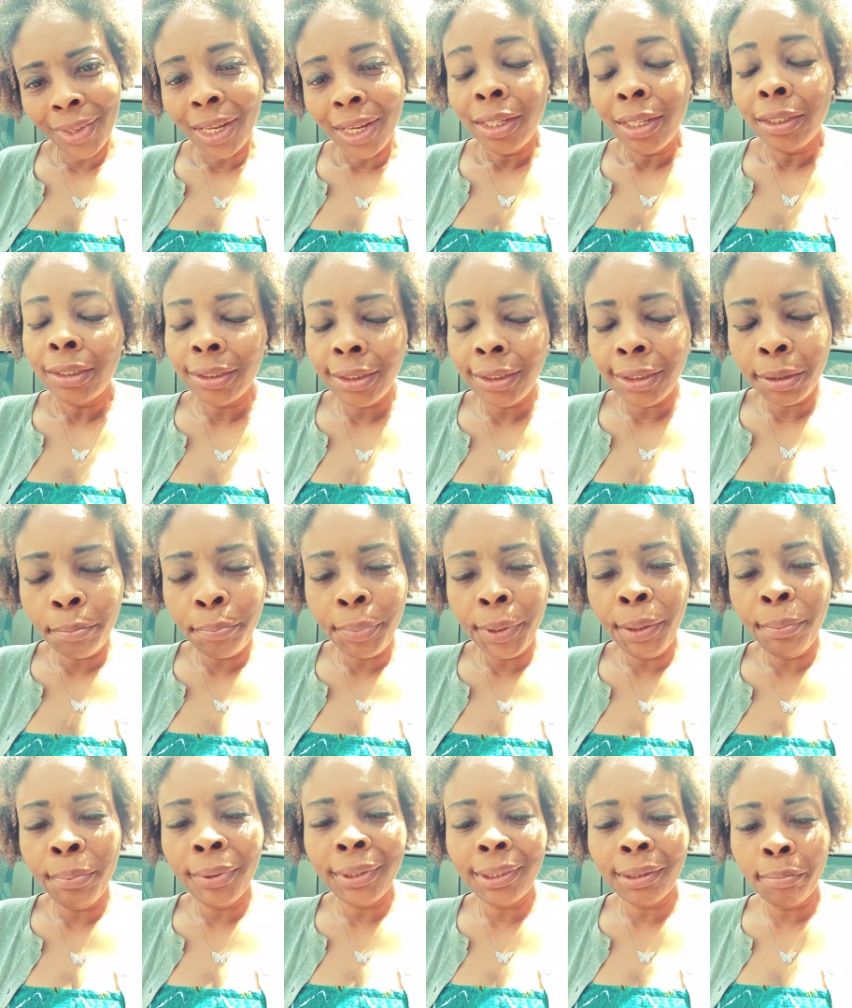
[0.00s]
To some
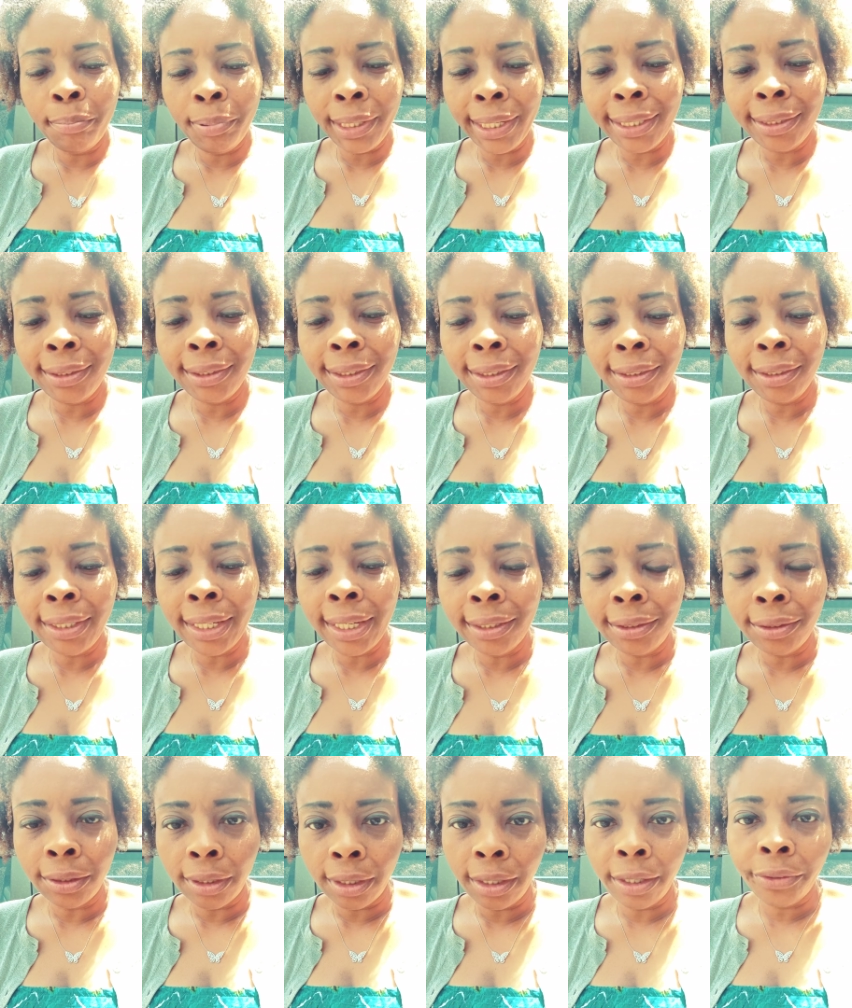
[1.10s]
people, it's a blessing, and
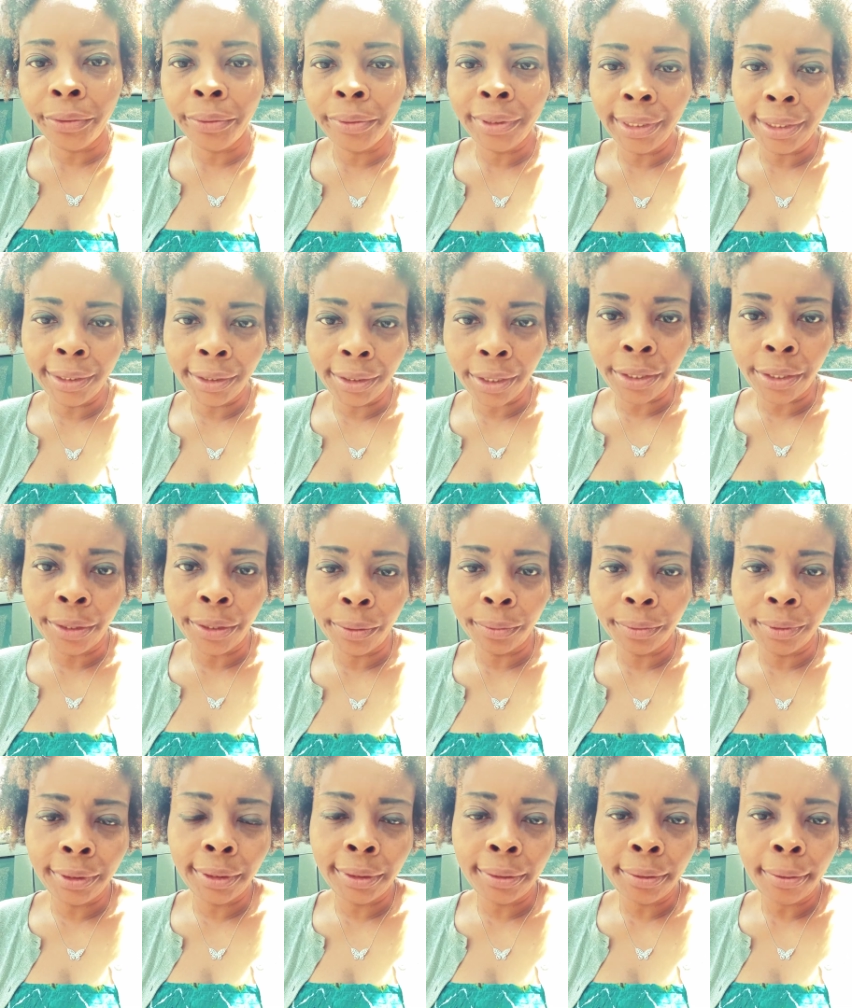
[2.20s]
to others, it's a
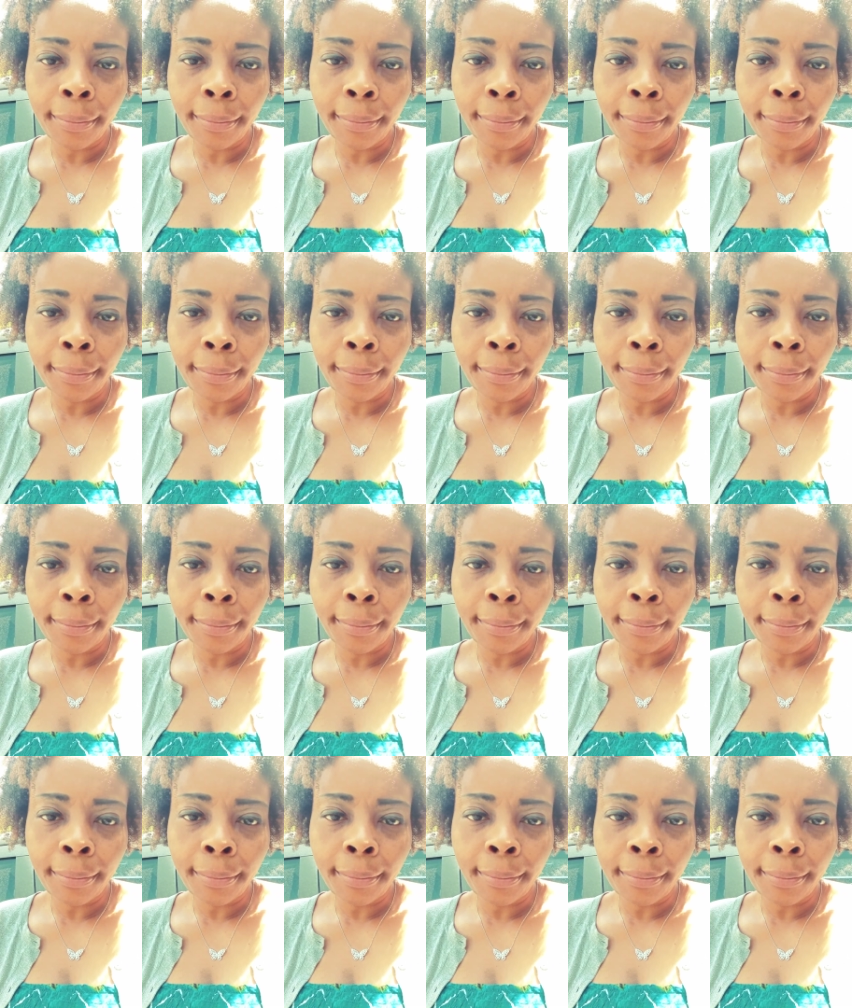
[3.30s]
curse.